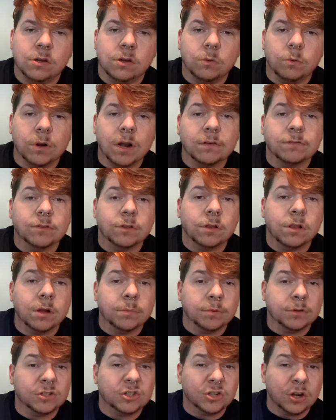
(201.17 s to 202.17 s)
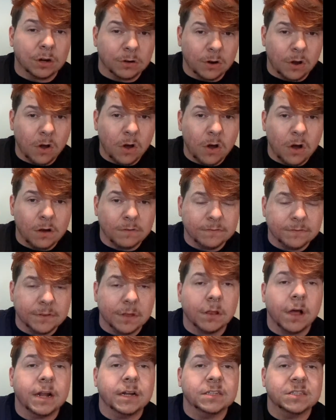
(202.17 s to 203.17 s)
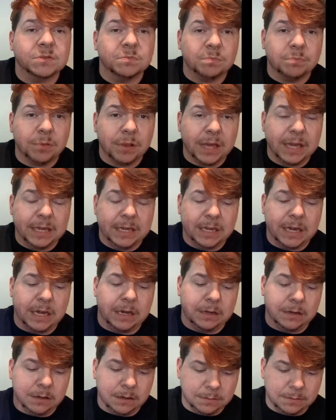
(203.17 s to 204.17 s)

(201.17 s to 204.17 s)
Whenever the clipper's turned off, the light is blinking.